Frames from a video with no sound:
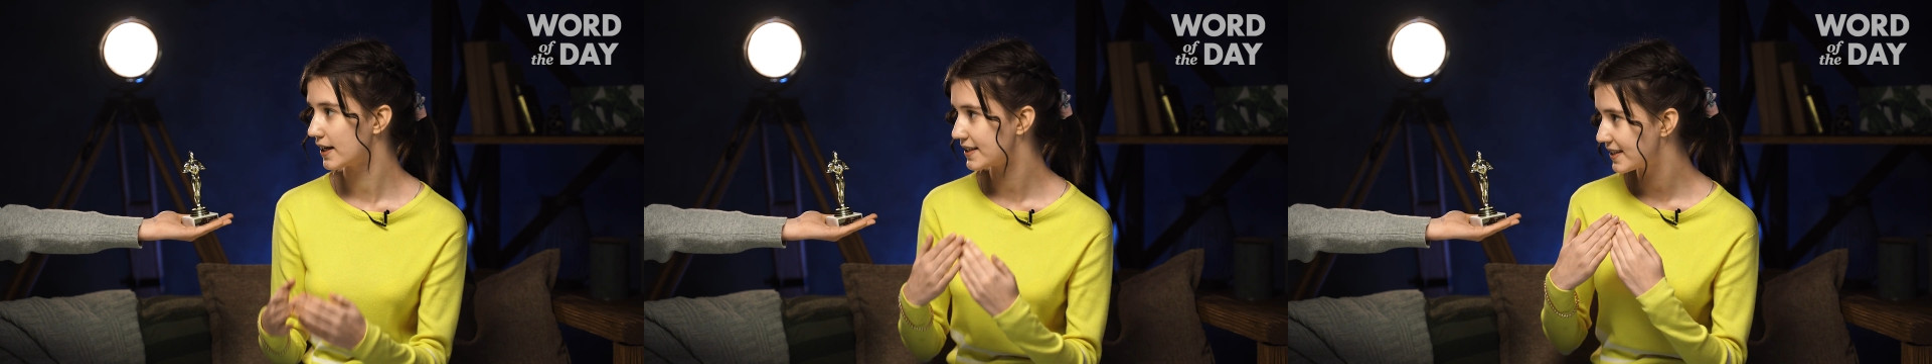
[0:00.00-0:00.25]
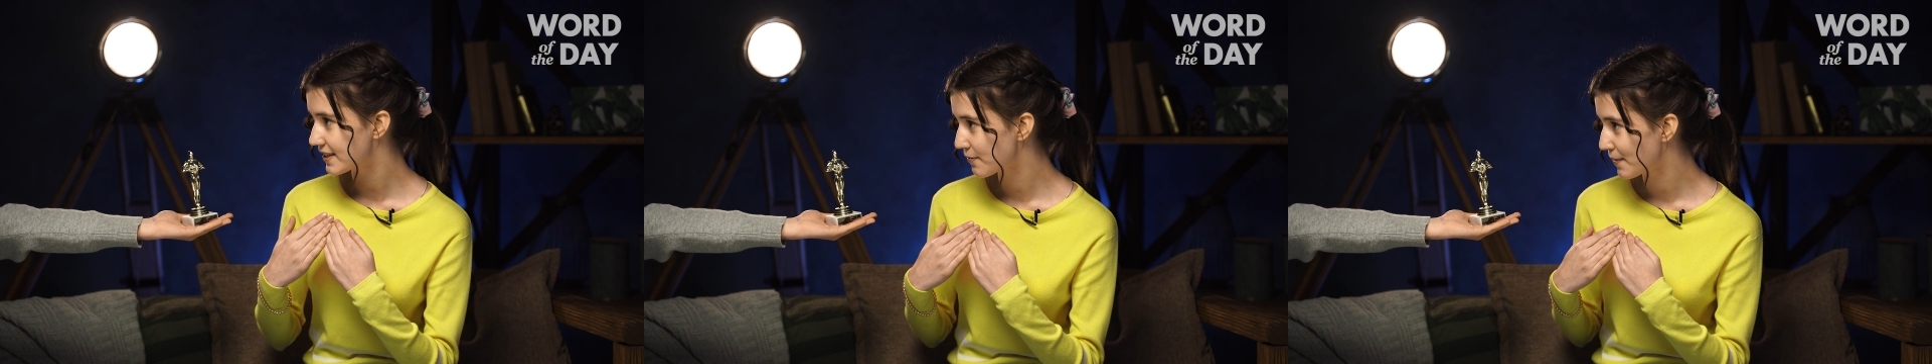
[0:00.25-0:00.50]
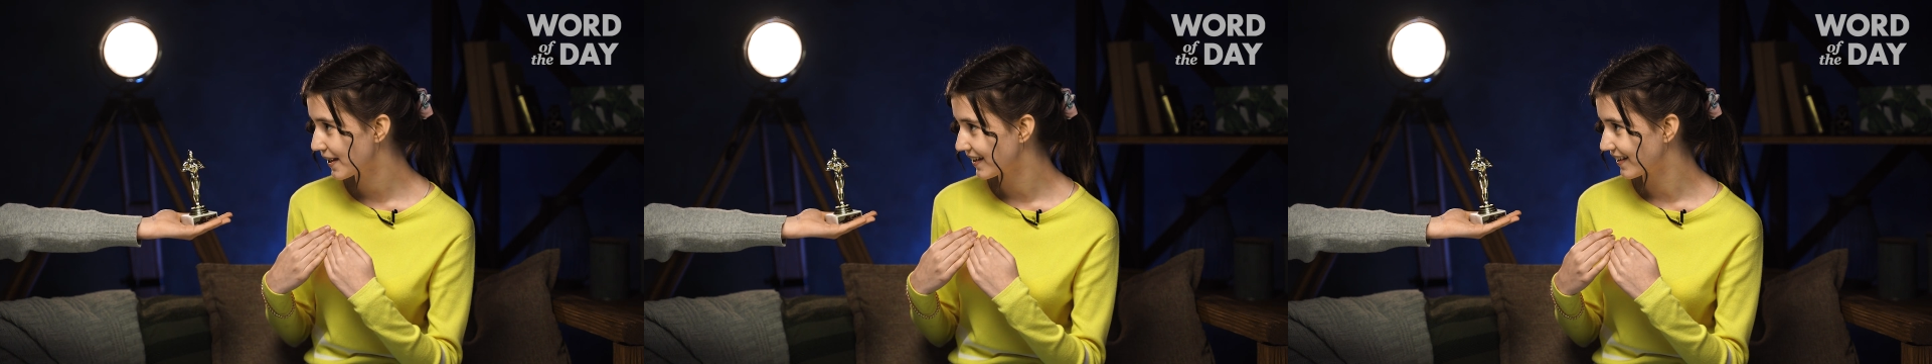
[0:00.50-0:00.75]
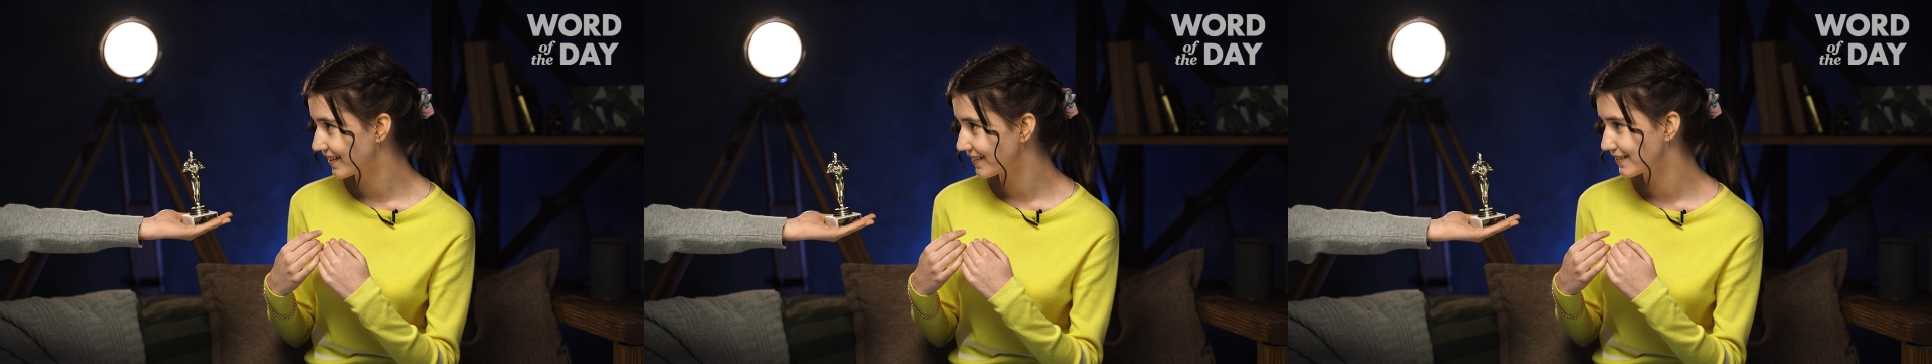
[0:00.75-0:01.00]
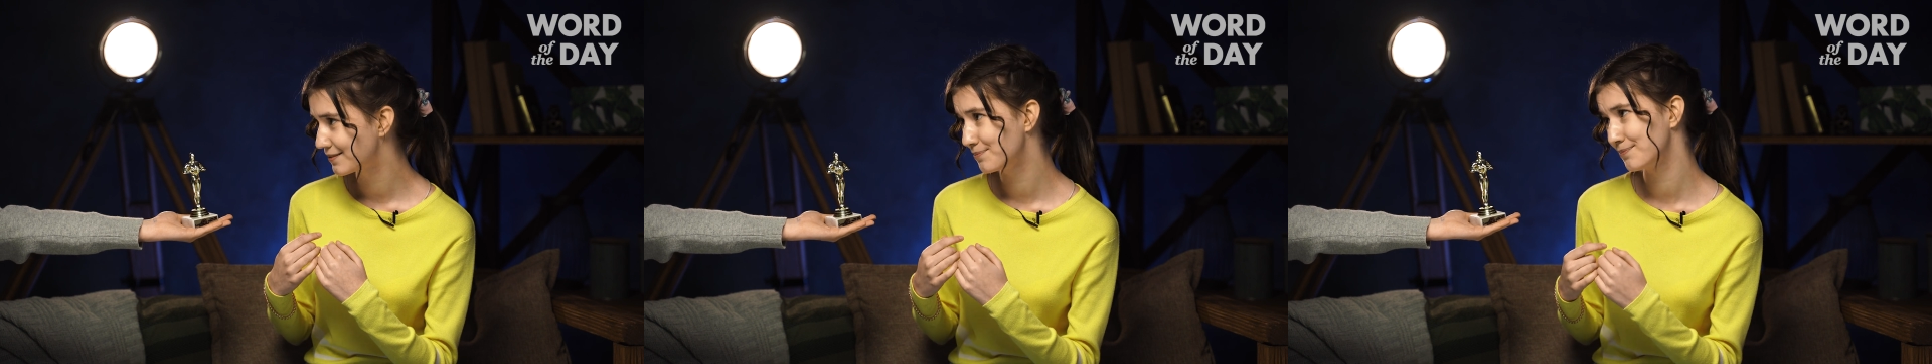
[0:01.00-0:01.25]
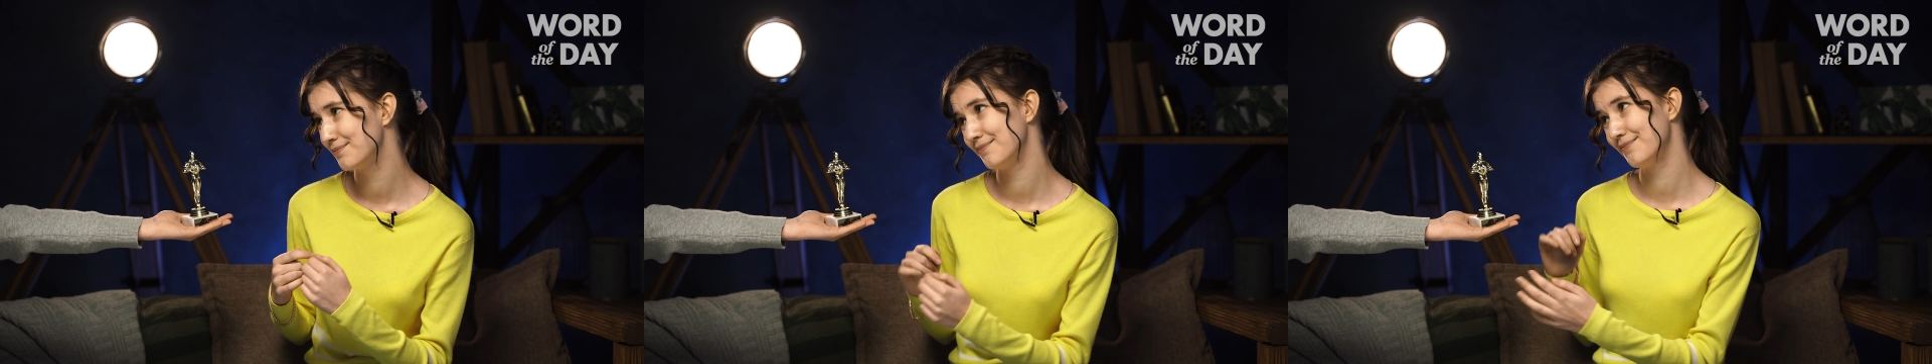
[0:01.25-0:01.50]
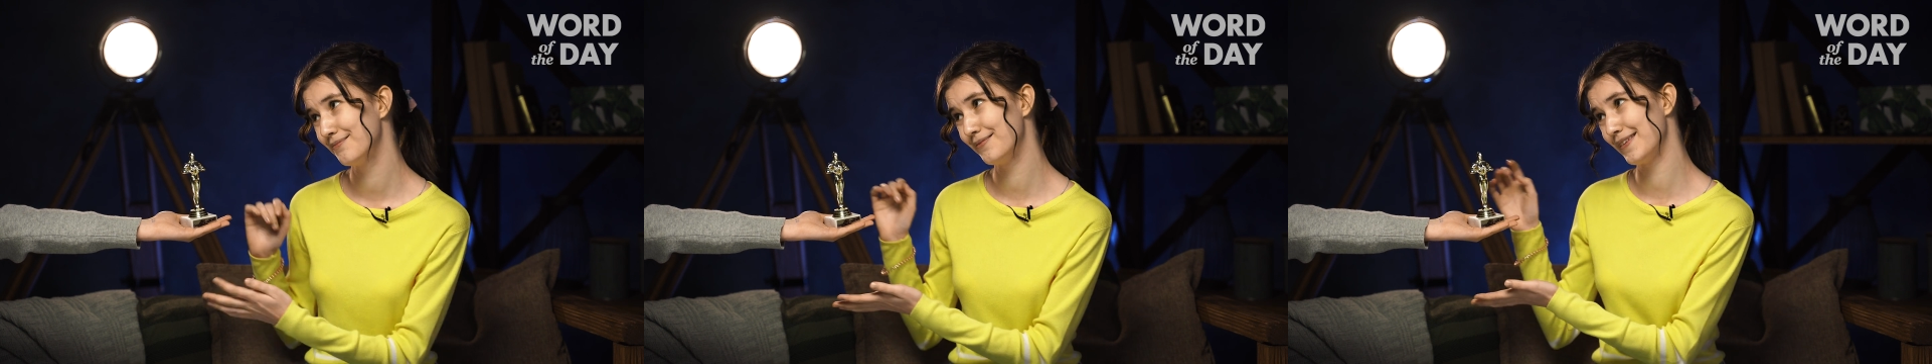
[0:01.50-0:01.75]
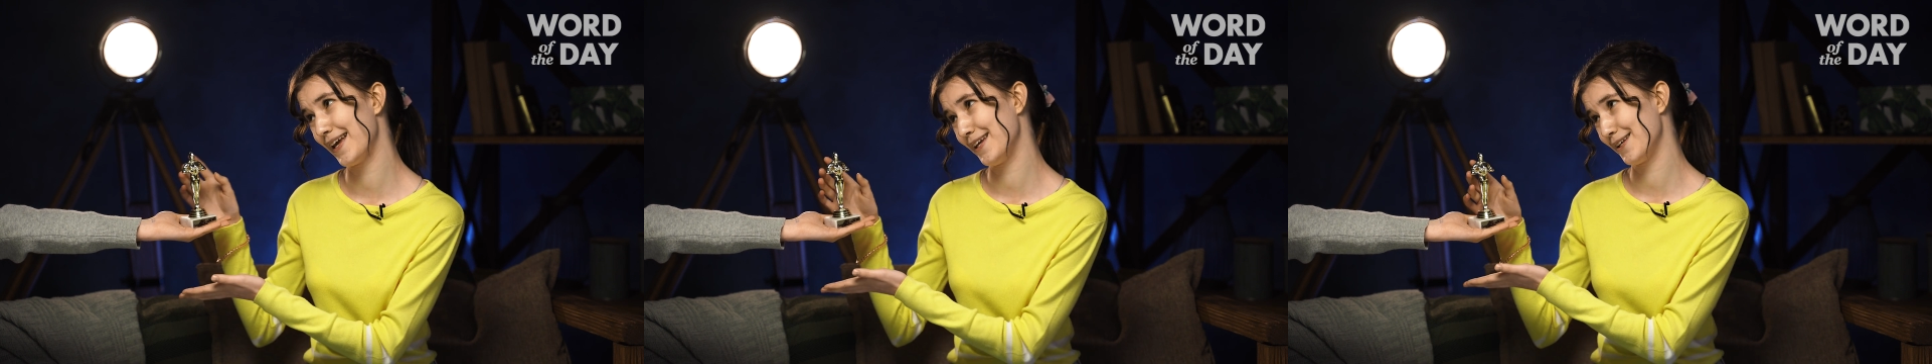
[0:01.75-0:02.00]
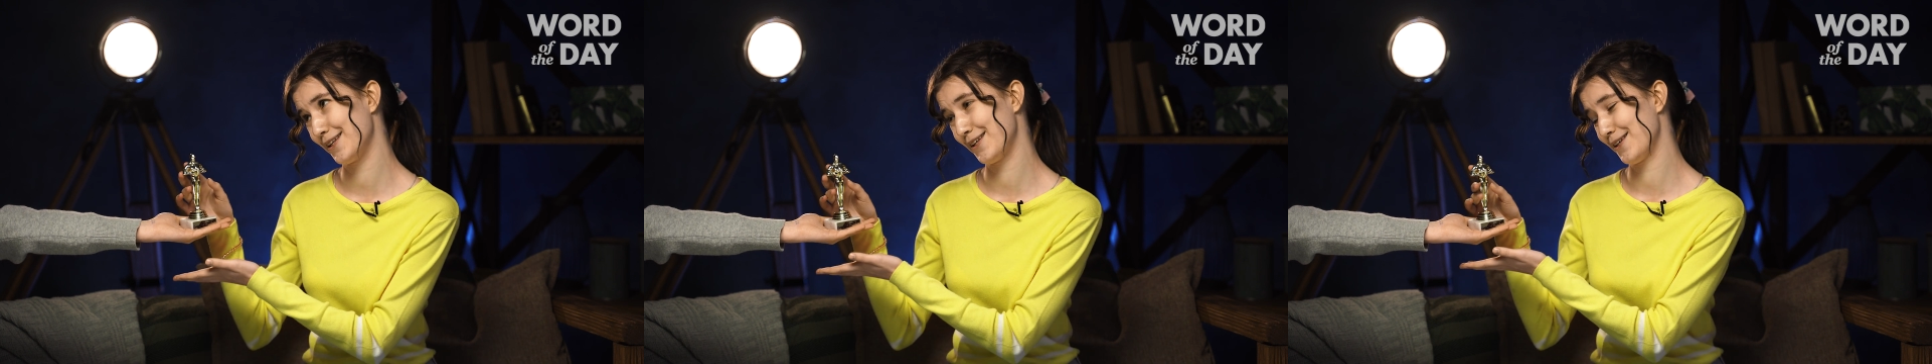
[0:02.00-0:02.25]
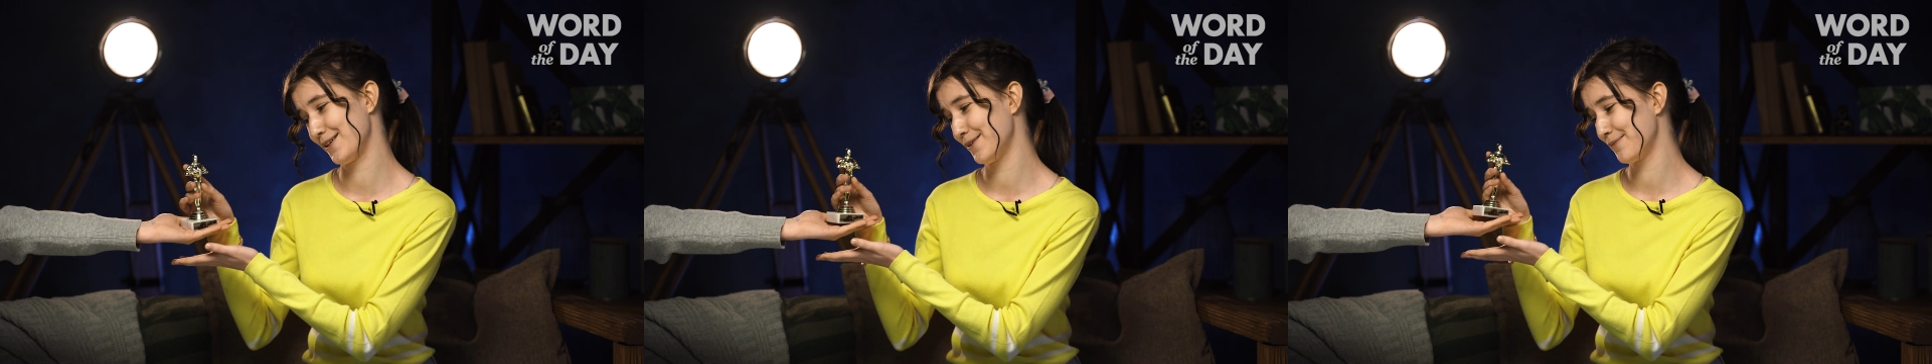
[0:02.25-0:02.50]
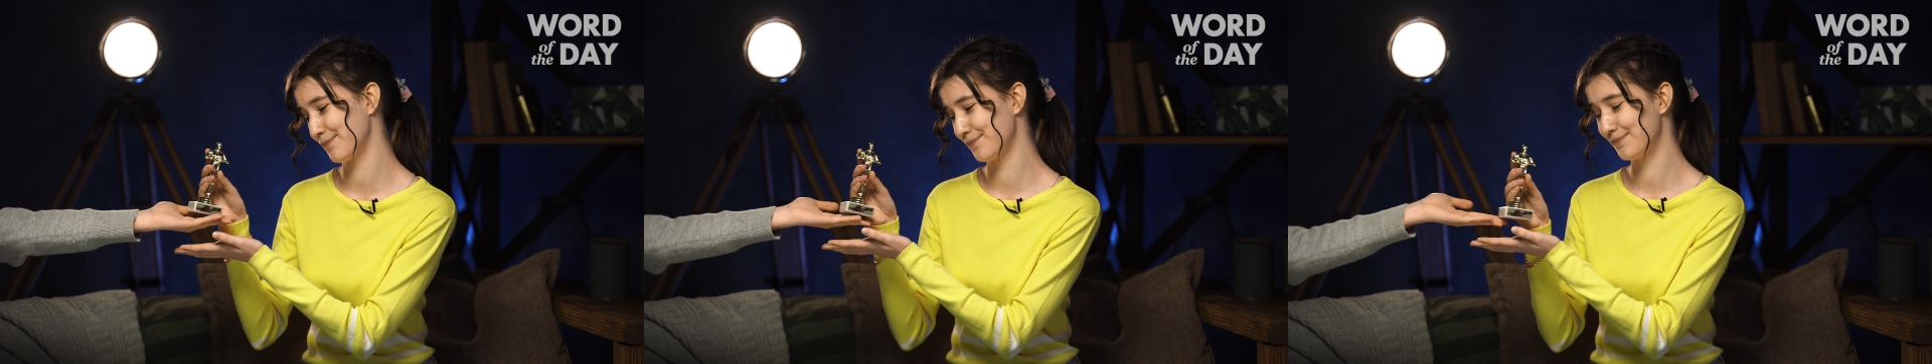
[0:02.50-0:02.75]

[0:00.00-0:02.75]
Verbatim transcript: Is this for me? Thank you.